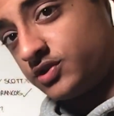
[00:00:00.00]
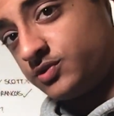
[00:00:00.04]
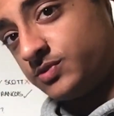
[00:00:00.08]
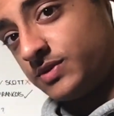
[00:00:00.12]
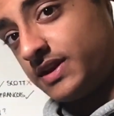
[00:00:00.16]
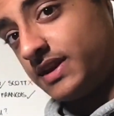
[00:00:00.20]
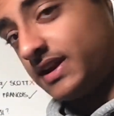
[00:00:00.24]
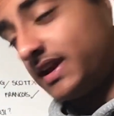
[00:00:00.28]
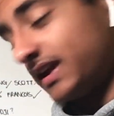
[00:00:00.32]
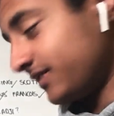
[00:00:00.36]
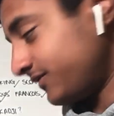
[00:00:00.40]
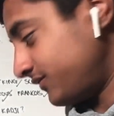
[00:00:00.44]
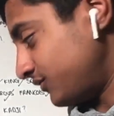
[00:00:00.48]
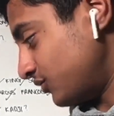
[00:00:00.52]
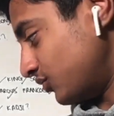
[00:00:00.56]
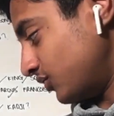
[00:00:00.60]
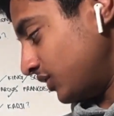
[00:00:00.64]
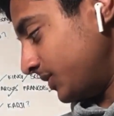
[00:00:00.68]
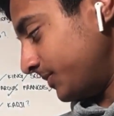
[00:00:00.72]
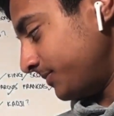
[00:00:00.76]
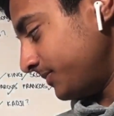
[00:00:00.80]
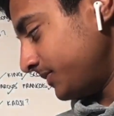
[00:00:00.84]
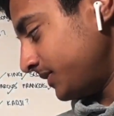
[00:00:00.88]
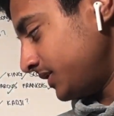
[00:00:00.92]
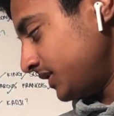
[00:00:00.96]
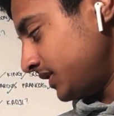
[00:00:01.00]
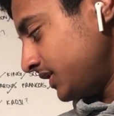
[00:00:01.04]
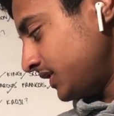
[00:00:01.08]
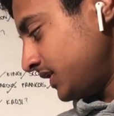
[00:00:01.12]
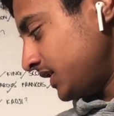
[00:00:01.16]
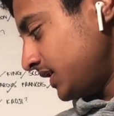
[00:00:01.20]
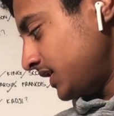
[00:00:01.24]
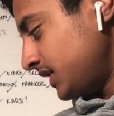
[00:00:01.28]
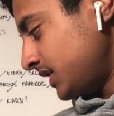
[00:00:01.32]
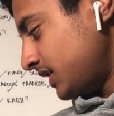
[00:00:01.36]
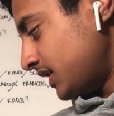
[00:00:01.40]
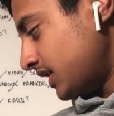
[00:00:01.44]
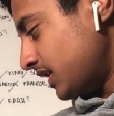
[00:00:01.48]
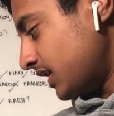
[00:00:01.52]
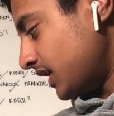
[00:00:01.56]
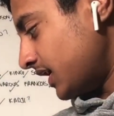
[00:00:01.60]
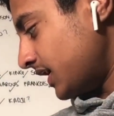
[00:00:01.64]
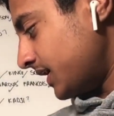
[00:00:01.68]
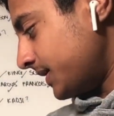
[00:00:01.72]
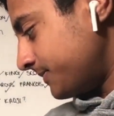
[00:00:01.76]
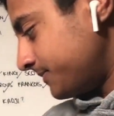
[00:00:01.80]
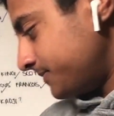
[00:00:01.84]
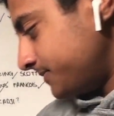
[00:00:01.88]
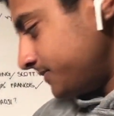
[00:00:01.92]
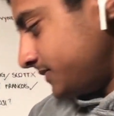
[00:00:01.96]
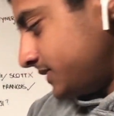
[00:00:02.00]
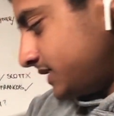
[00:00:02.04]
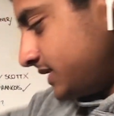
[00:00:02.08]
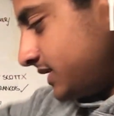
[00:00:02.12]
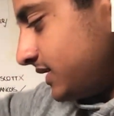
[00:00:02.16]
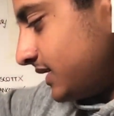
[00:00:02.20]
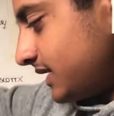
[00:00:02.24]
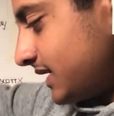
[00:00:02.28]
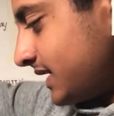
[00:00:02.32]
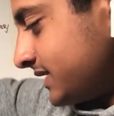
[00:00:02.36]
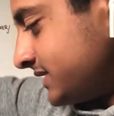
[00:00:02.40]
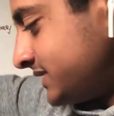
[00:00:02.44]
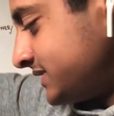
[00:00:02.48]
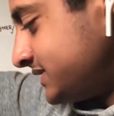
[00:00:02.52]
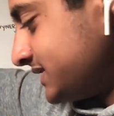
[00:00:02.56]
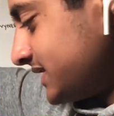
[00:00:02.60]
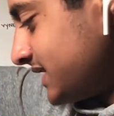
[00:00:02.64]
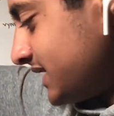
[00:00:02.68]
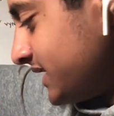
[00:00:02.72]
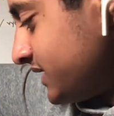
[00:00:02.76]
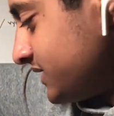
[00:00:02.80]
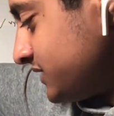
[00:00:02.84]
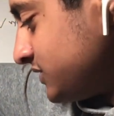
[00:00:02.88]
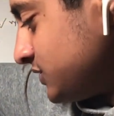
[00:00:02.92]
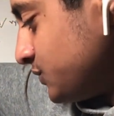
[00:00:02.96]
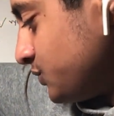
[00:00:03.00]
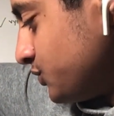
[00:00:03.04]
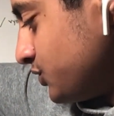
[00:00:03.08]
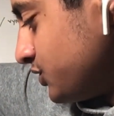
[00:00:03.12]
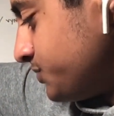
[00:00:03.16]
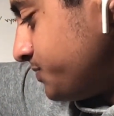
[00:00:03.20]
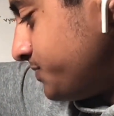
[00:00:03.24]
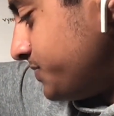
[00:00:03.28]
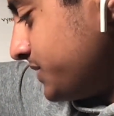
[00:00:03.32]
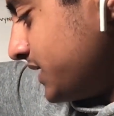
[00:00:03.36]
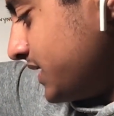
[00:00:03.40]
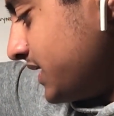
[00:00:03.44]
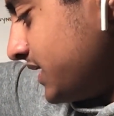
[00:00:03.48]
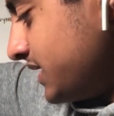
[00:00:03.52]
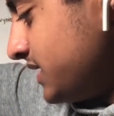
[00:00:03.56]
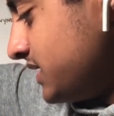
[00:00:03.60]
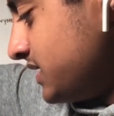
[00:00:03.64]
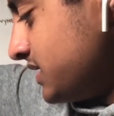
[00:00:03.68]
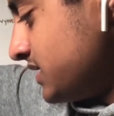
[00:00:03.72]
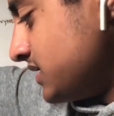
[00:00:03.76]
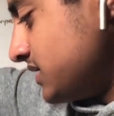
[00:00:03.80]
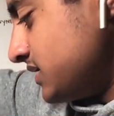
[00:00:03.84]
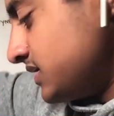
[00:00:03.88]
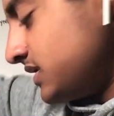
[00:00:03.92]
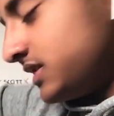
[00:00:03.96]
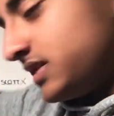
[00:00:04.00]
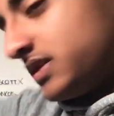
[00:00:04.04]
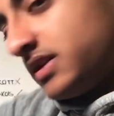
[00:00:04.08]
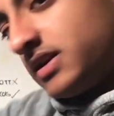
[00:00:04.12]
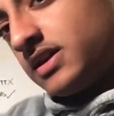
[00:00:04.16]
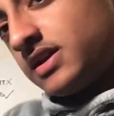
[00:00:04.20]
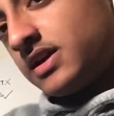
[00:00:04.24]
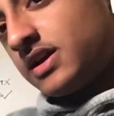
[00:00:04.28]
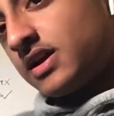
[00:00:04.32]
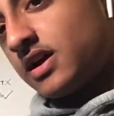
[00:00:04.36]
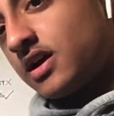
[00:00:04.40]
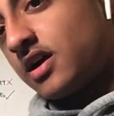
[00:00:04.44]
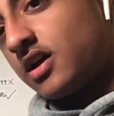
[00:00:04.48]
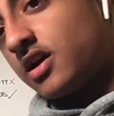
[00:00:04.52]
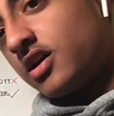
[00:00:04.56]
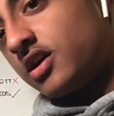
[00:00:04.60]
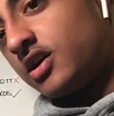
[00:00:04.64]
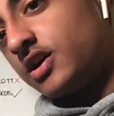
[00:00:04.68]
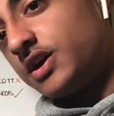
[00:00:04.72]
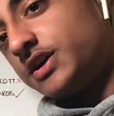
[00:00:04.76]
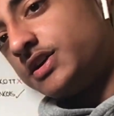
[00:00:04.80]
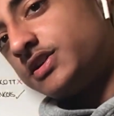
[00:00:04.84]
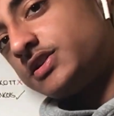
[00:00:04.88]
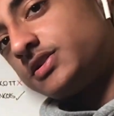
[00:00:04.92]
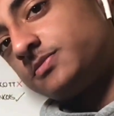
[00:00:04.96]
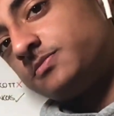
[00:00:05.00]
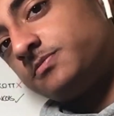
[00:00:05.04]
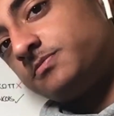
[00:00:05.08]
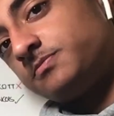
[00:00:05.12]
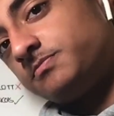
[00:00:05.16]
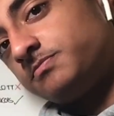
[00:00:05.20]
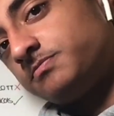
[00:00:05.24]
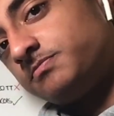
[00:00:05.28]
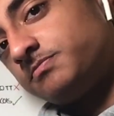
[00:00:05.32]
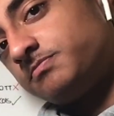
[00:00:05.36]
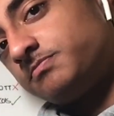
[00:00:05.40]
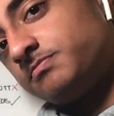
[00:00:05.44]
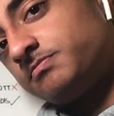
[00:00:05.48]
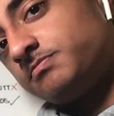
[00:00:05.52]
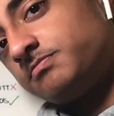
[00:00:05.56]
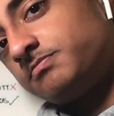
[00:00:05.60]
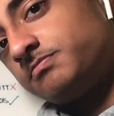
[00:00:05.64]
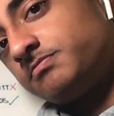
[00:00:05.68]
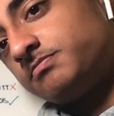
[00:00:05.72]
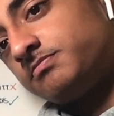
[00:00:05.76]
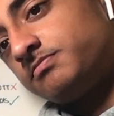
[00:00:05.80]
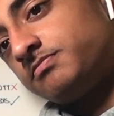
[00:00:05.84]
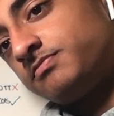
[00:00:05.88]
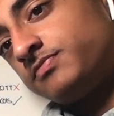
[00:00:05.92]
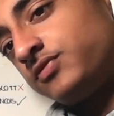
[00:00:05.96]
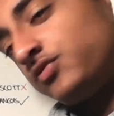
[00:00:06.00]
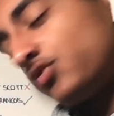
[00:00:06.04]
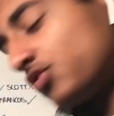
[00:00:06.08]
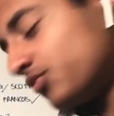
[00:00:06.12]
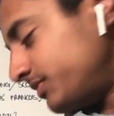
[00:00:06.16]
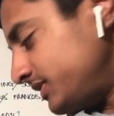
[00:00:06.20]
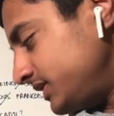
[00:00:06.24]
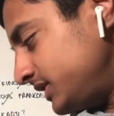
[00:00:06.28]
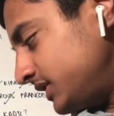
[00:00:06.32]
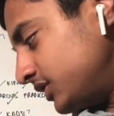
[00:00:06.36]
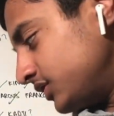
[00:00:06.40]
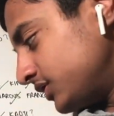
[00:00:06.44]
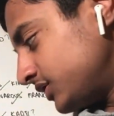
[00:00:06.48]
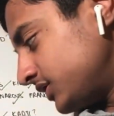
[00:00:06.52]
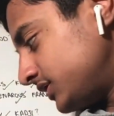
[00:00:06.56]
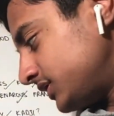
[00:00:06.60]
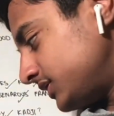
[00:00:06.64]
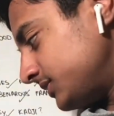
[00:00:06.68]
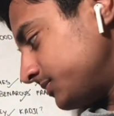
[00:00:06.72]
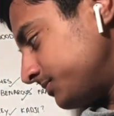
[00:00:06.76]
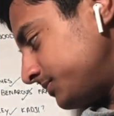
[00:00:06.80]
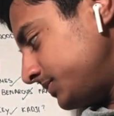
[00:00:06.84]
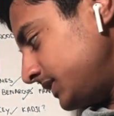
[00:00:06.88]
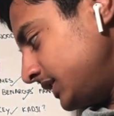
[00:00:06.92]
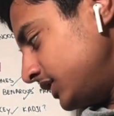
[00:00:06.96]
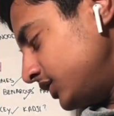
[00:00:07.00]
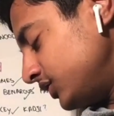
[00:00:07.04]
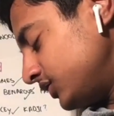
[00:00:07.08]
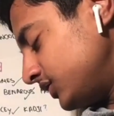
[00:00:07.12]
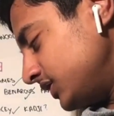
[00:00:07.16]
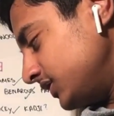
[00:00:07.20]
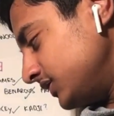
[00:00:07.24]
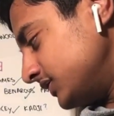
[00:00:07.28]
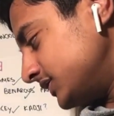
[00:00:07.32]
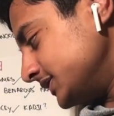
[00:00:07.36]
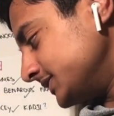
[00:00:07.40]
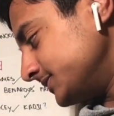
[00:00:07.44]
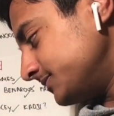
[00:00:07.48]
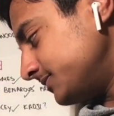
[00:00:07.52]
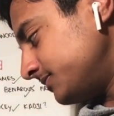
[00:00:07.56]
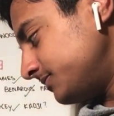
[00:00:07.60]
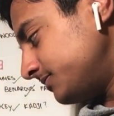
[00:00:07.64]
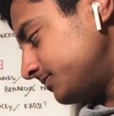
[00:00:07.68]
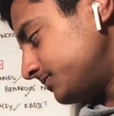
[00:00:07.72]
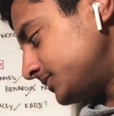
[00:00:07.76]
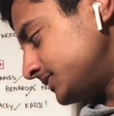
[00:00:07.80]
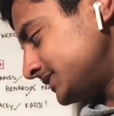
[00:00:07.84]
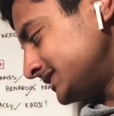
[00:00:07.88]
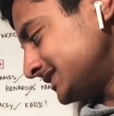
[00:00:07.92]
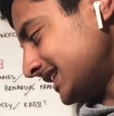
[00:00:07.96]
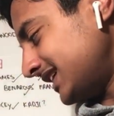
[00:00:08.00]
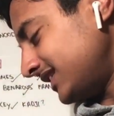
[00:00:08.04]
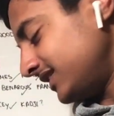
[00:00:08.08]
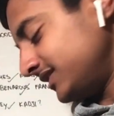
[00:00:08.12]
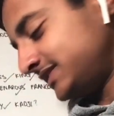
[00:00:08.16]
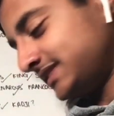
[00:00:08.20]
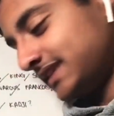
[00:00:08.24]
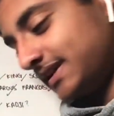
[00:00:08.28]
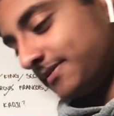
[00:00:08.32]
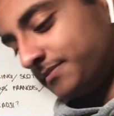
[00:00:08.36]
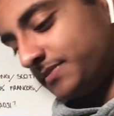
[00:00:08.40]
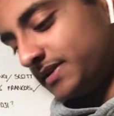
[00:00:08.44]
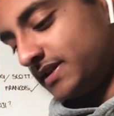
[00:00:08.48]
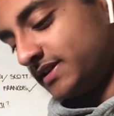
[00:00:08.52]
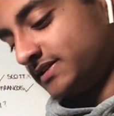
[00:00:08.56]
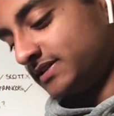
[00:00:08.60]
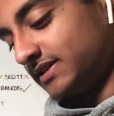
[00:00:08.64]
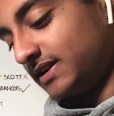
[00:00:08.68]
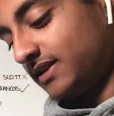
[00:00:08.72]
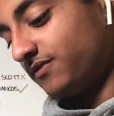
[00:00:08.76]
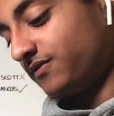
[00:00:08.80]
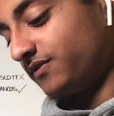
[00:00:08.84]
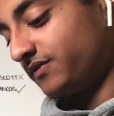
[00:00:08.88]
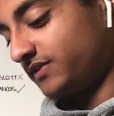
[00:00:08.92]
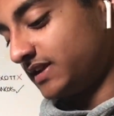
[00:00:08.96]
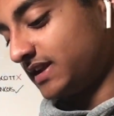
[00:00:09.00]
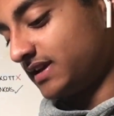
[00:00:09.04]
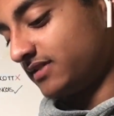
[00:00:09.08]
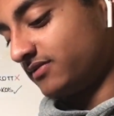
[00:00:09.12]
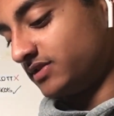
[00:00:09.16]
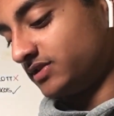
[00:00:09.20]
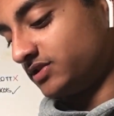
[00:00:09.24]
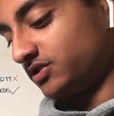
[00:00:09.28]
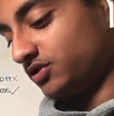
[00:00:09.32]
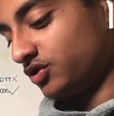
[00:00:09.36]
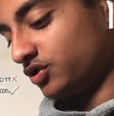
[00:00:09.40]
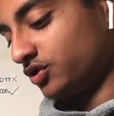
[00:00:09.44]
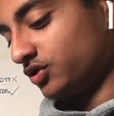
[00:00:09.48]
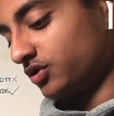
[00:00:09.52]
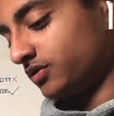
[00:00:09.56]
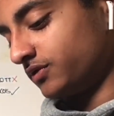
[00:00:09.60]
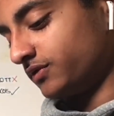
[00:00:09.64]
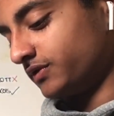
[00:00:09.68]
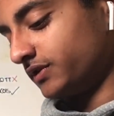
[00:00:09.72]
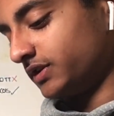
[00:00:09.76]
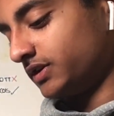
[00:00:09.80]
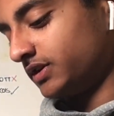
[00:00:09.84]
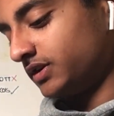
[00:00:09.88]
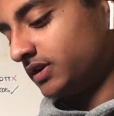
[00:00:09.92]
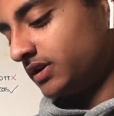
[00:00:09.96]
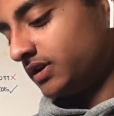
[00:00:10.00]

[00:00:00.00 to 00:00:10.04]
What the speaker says: we can get for him. As sad as it would be, I'd probably be looking to sell Sam Pearson if there is a good offer.